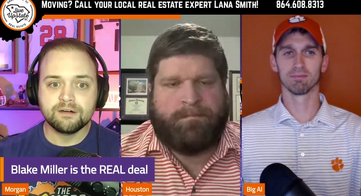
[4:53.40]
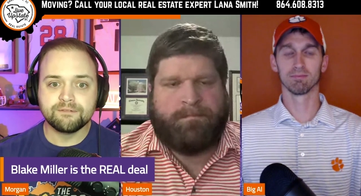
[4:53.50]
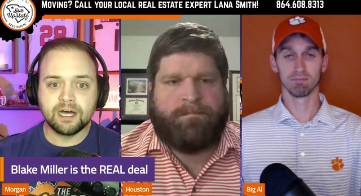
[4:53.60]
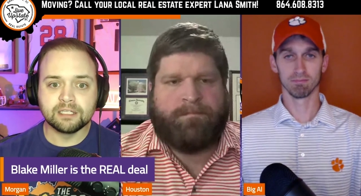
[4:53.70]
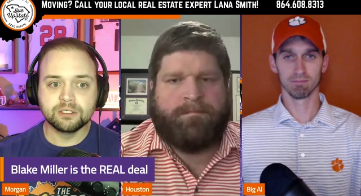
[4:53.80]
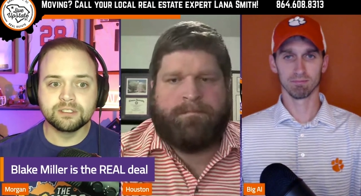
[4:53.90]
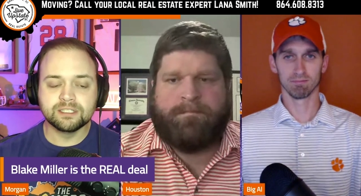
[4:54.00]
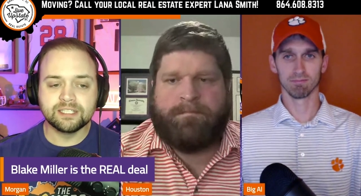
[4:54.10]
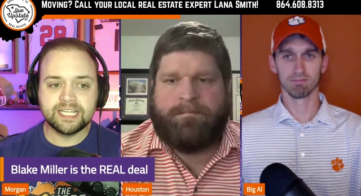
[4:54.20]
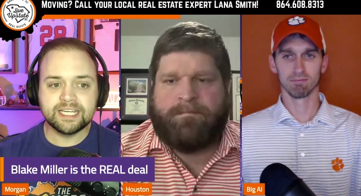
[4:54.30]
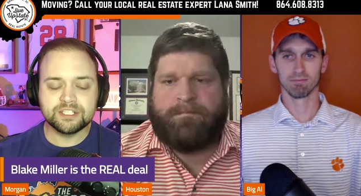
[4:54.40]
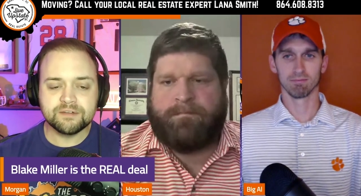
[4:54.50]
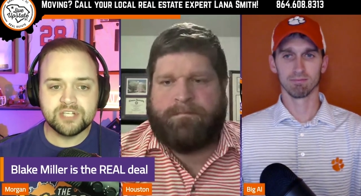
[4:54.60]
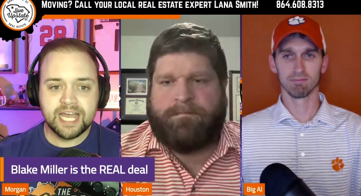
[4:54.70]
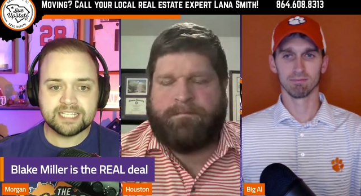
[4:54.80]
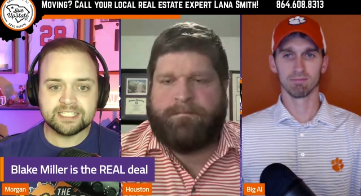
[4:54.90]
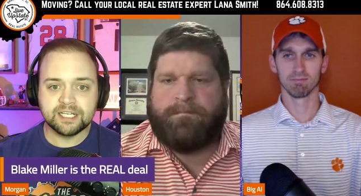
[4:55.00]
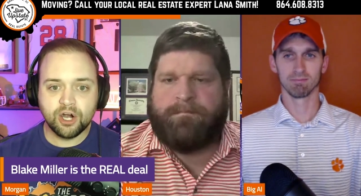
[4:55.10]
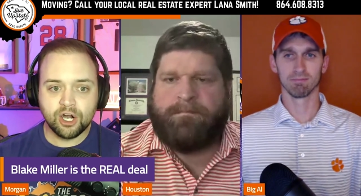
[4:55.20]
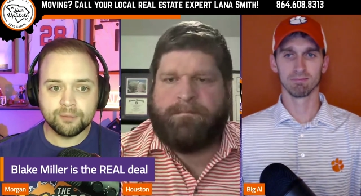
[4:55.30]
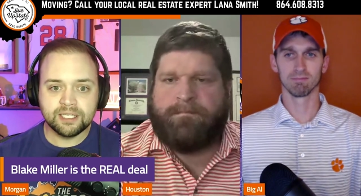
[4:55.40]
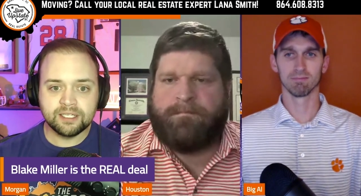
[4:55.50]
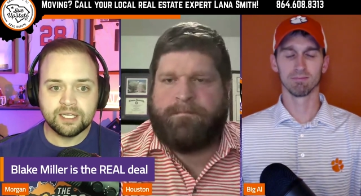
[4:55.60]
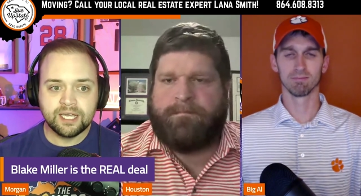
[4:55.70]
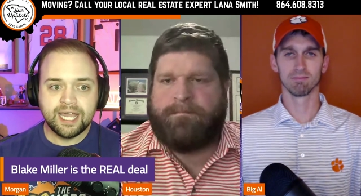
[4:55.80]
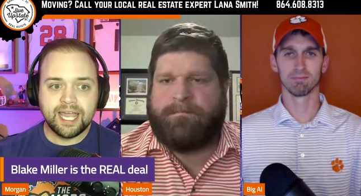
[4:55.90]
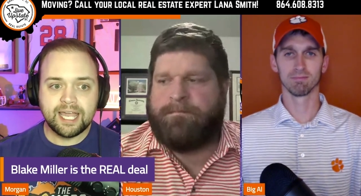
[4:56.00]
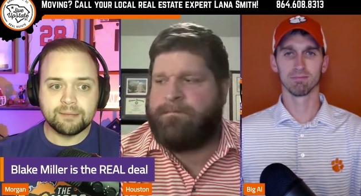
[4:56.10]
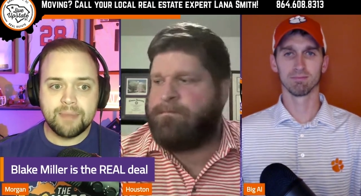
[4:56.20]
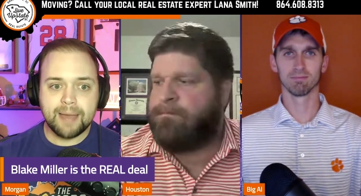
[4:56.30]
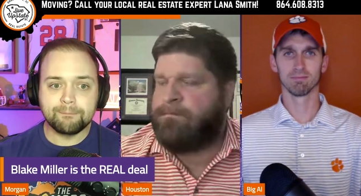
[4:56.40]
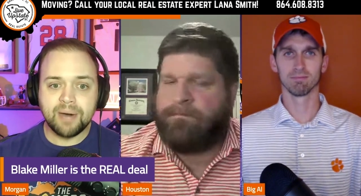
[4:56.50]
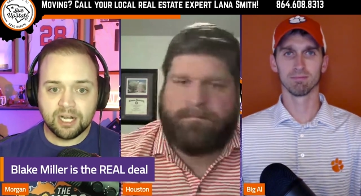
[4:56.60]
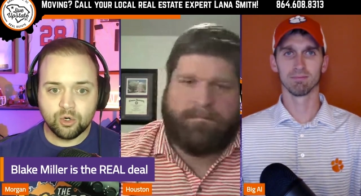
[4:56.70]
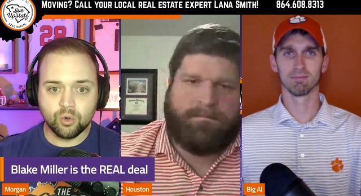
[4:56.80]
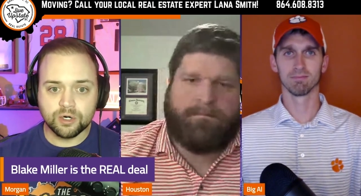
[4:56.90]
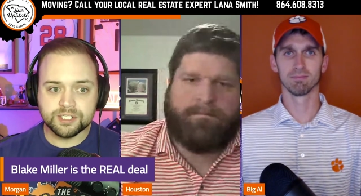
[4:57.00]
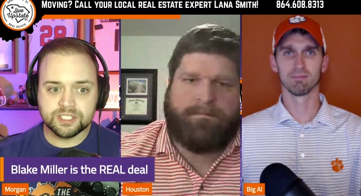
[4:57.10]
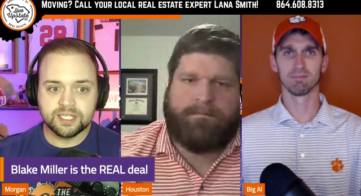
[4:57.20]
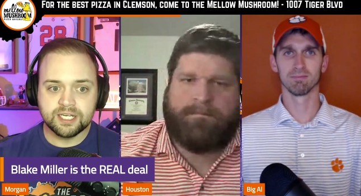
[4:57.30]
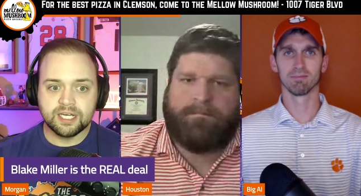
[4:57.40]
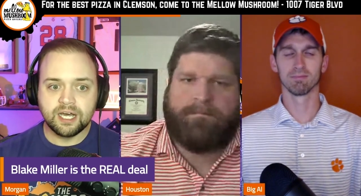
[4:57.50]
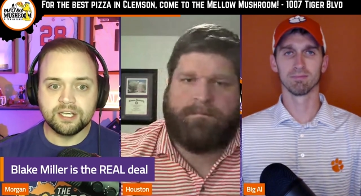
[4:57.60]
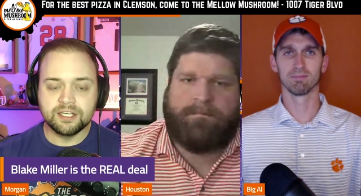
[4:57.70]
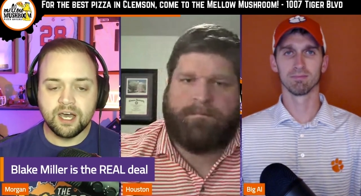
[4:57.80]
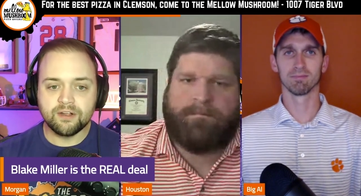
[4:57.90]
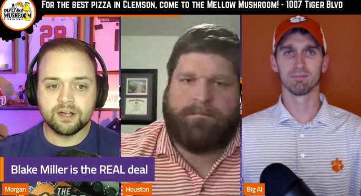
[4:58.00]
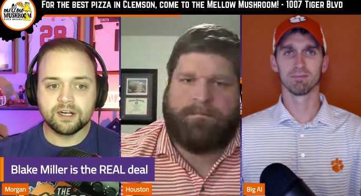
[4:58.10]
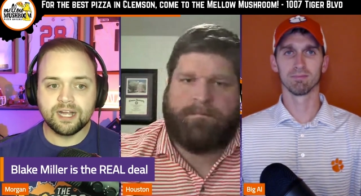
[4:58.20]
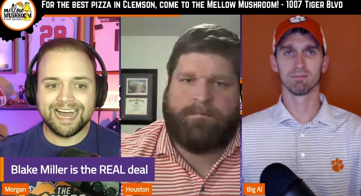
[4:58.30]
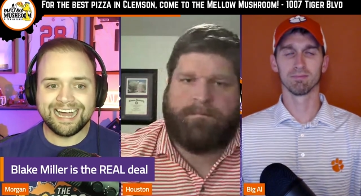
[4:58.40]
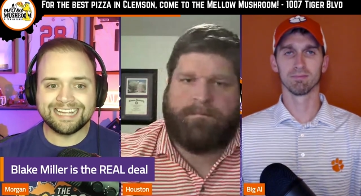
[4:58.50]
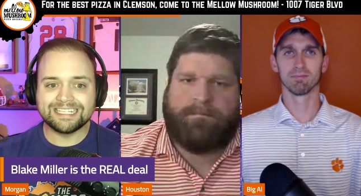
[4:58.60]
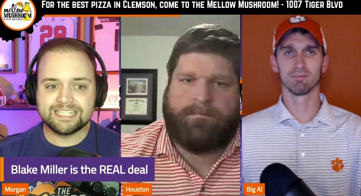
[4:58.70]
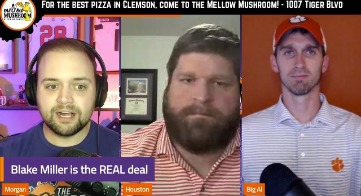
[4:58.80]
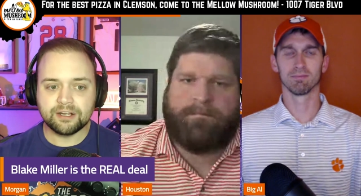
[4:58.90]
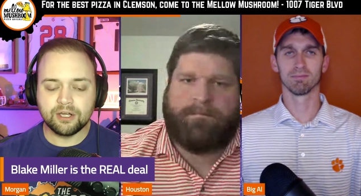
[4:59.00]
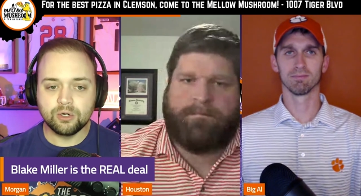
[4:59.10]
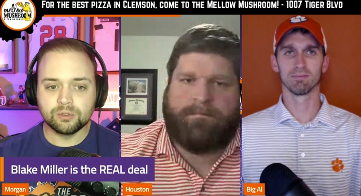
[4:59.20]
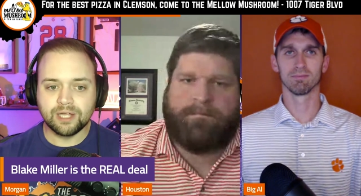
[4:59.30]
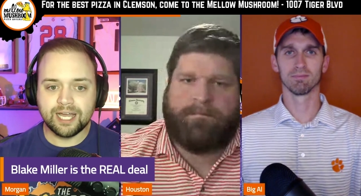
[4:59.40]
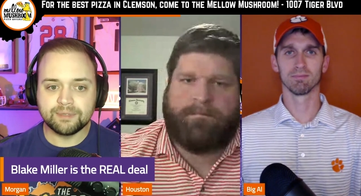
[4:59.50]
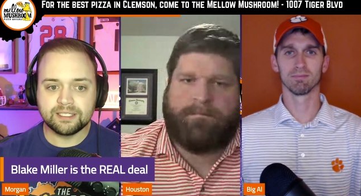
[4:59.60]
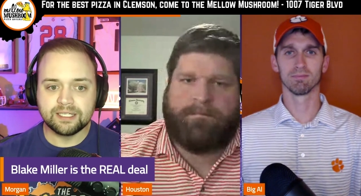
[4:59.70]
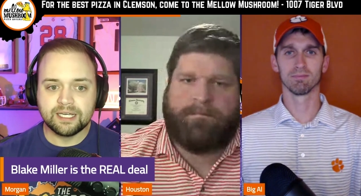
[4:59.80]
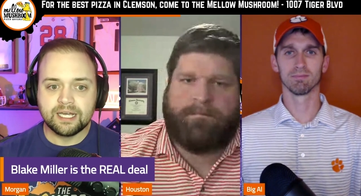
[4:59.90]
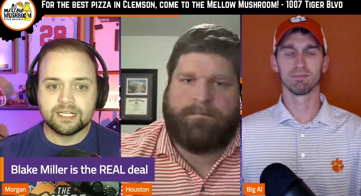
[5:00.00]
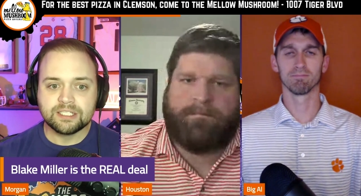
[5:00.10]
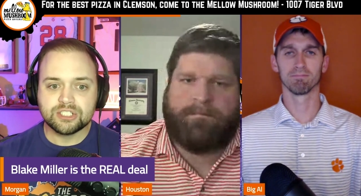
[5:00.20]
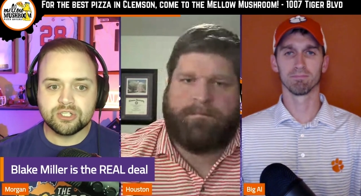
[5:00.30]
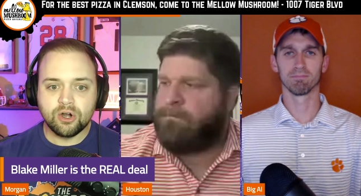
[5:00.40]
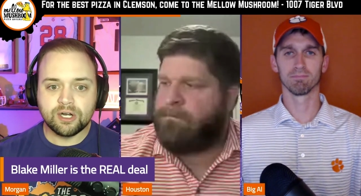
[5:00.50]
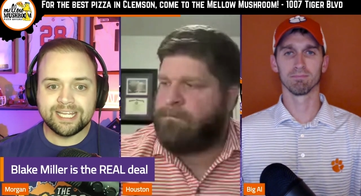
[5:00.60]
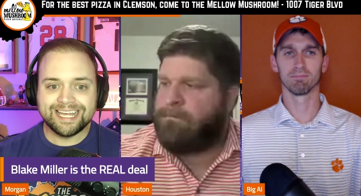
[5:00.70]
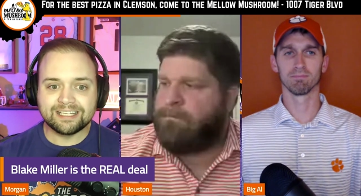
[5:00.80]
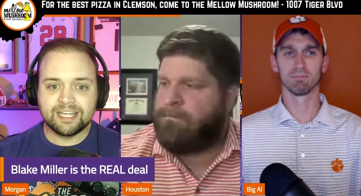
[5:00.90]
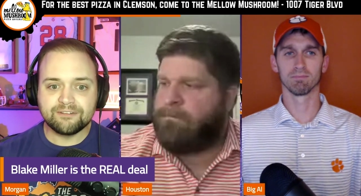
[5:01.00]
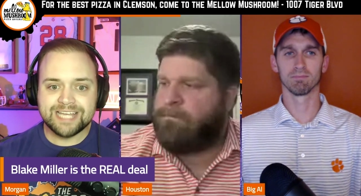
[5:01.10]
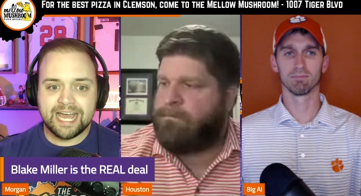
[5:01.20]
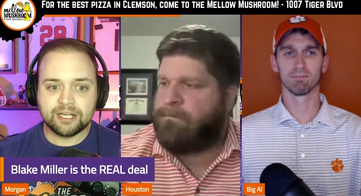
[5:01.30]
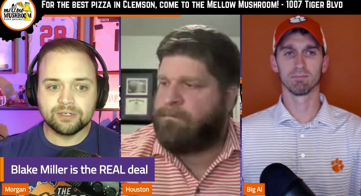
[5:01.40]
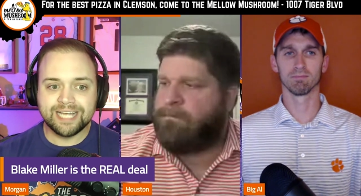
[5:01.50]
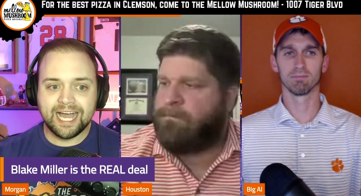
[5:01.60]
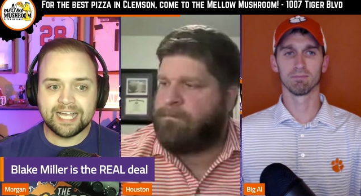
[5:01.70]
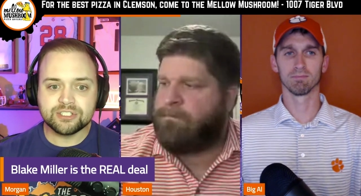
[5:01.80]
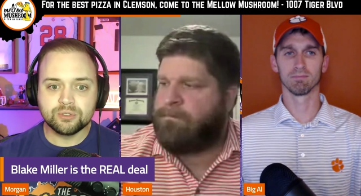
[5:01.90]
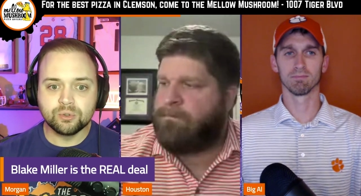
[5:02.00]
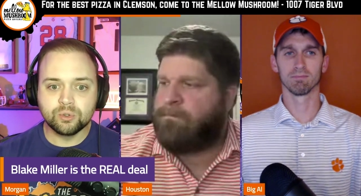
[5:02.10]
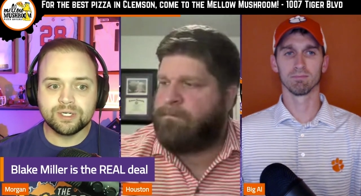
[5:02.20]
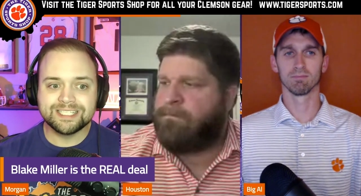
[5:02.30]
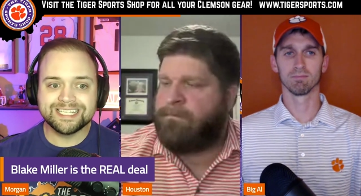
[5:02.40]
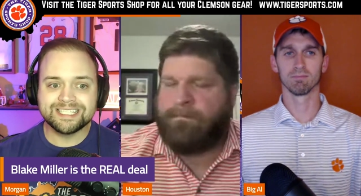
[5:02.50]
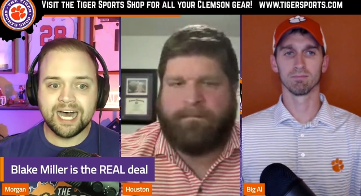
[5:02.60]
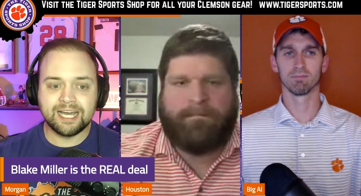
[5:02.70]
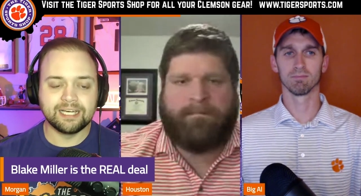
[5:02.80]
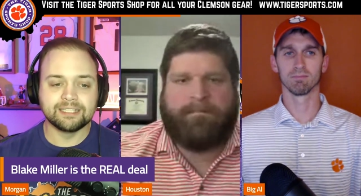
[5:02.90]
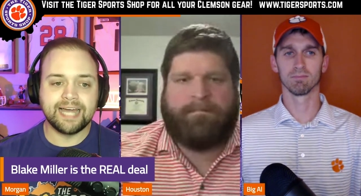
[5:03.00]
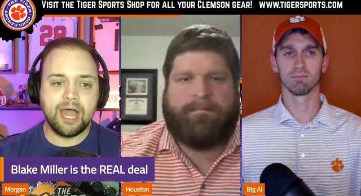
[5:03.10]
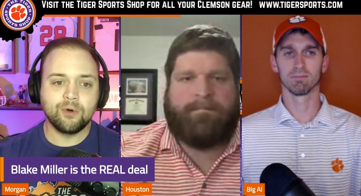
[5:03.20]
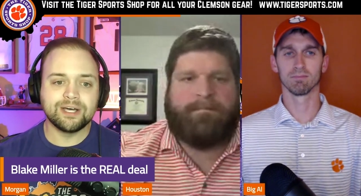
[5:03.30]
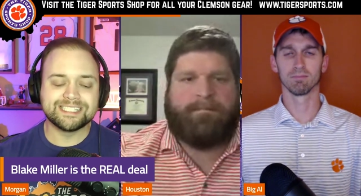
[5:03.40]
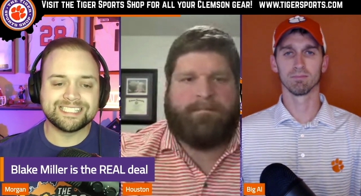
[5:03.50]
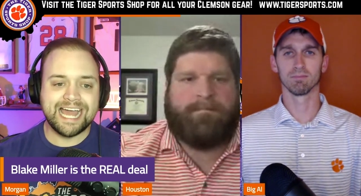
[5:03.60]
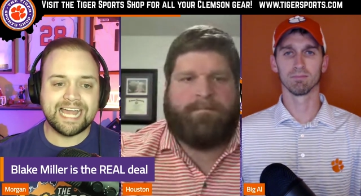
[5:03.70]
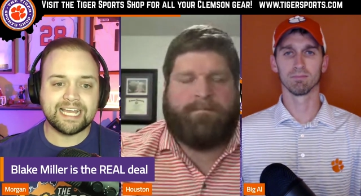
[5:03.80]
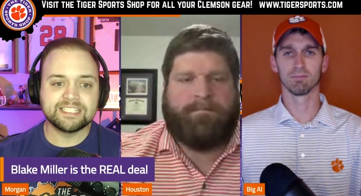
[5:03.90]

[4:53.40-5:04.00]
Speaker 1: followed the lineage of Jackson Carman and Matt Bockhorst, another highly touted O-lineman. starting at left tackle in high school, did not allow a sack